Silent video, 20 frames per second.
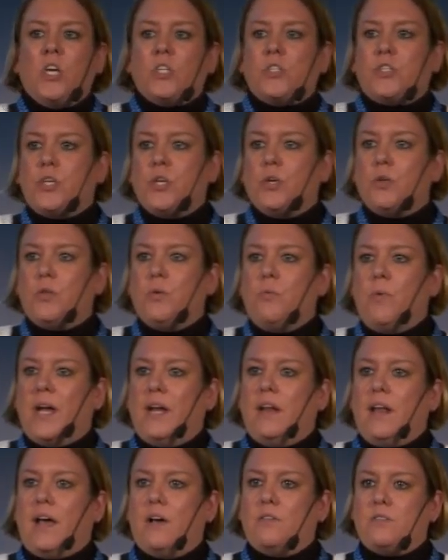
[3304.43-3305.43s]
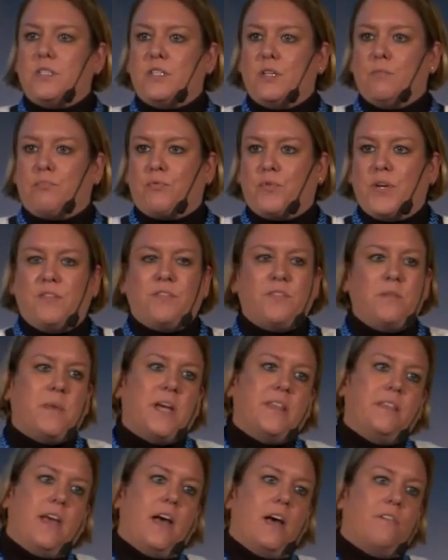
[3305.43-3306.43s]
to the White House to brief them
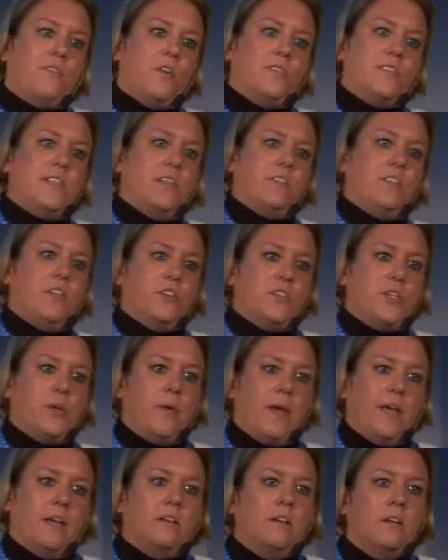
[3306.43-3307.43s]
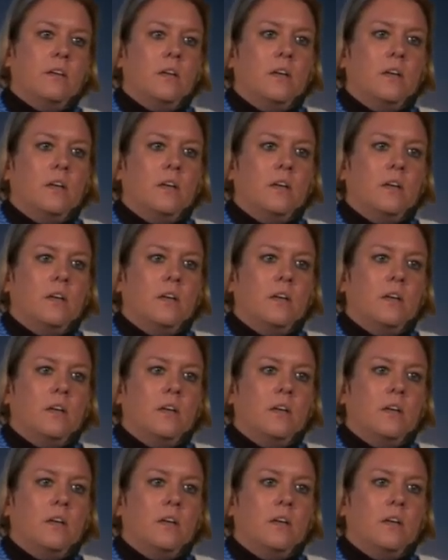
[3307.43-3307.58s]
on the efforts that they're doing.